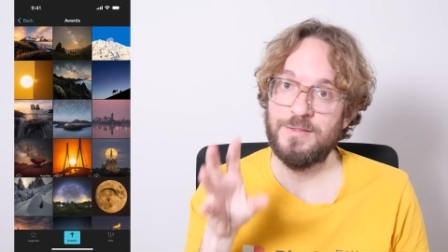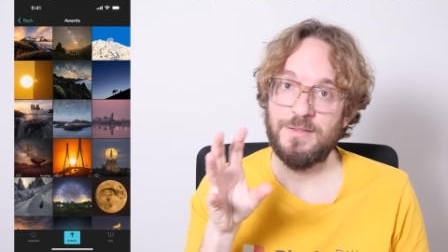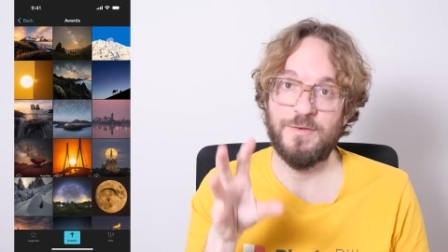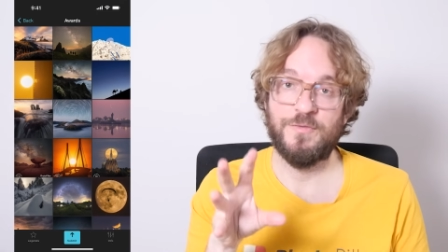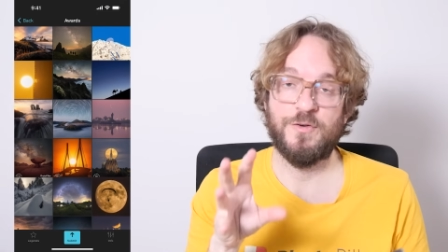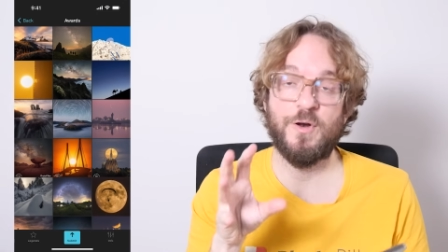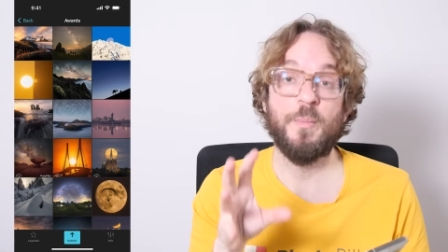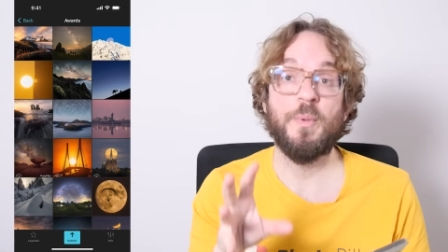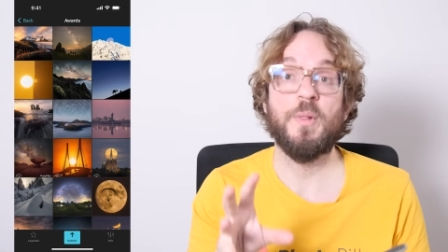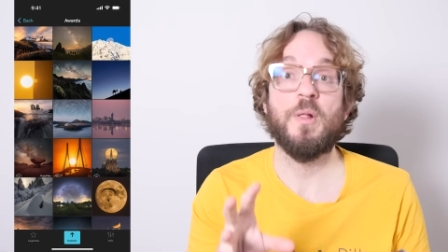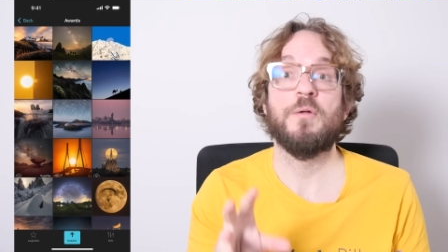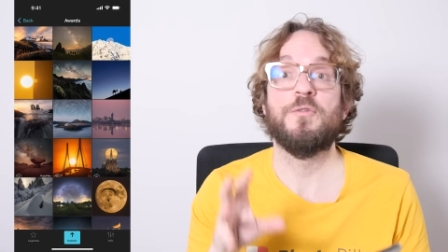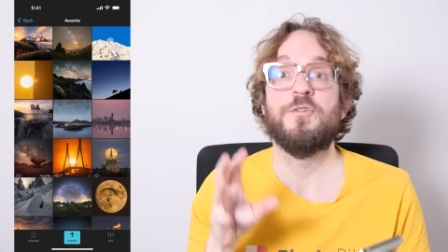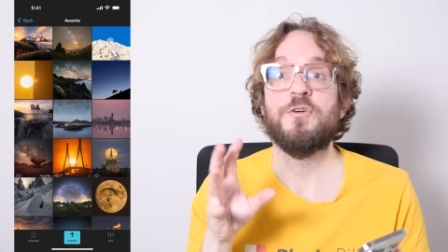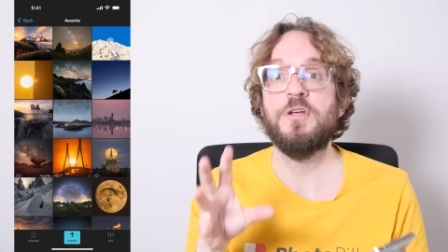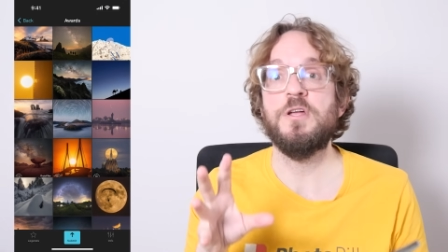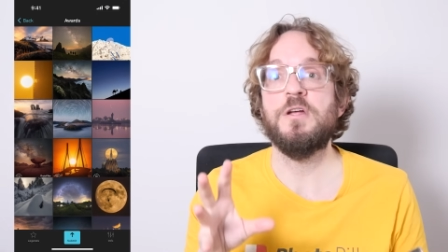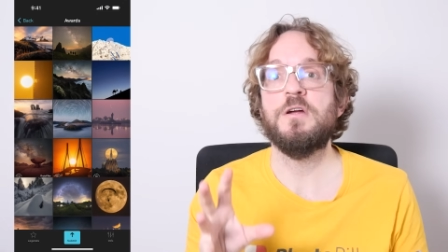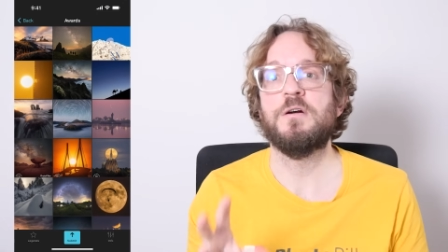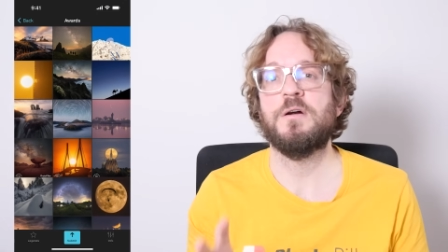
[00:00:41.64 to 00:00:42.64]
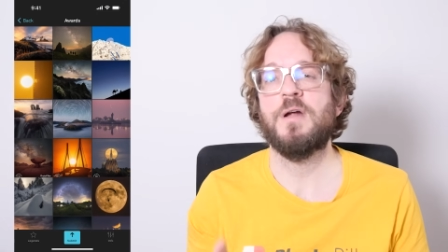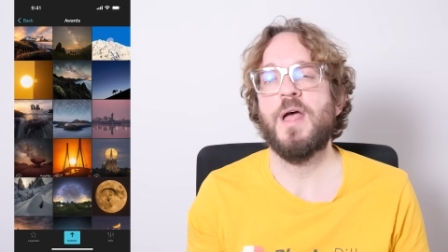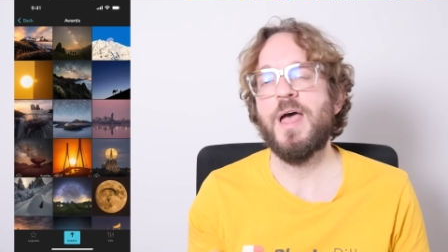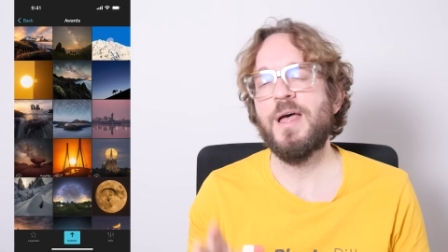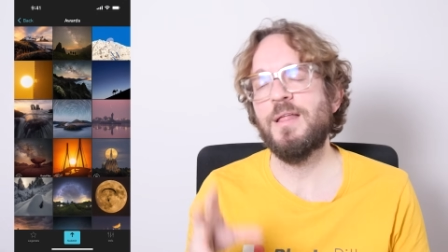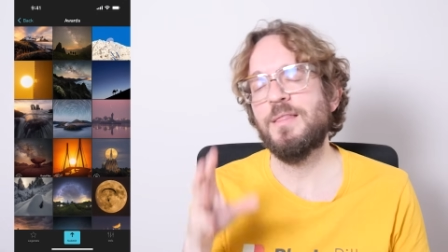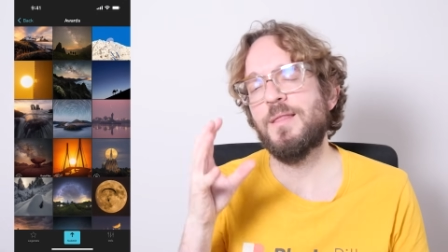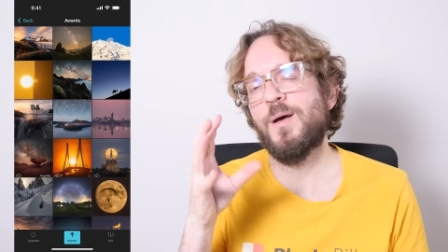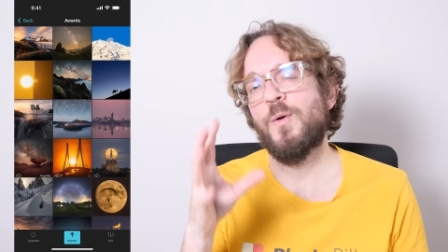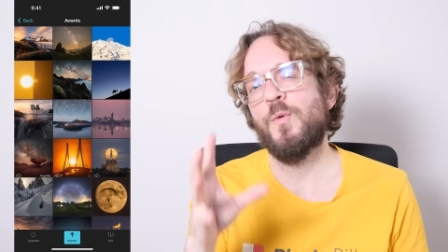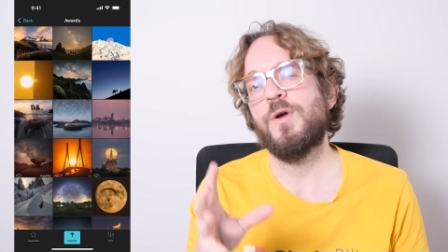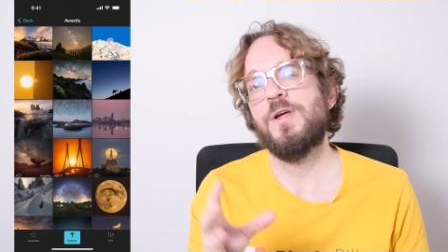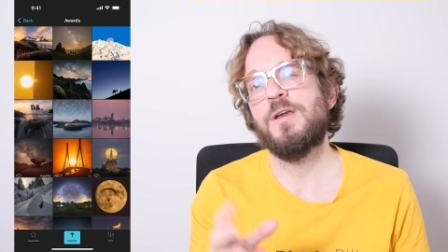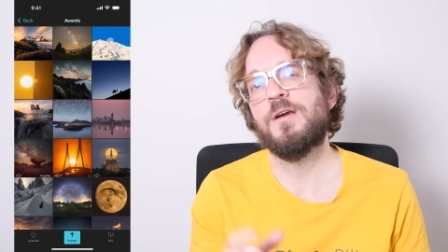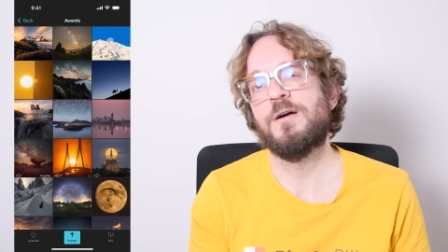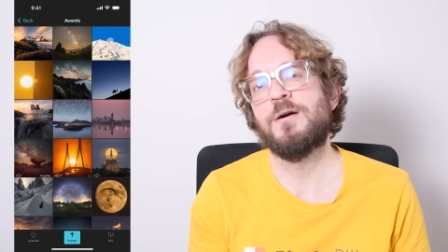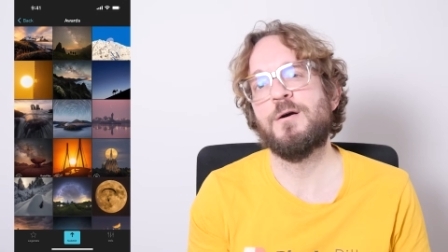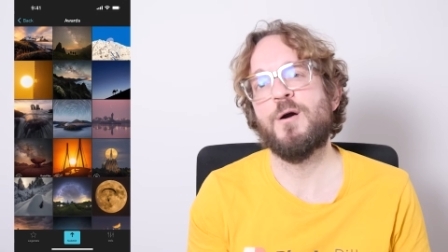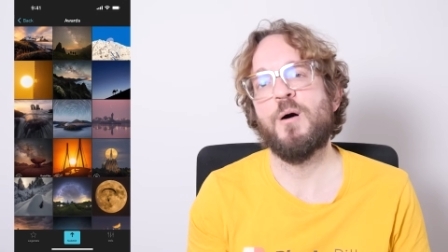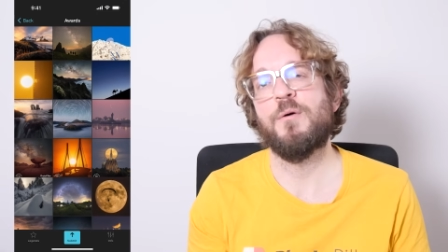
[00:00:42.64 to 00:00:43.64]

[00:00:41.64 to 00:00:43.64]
the PhotoPill of the year, and the winner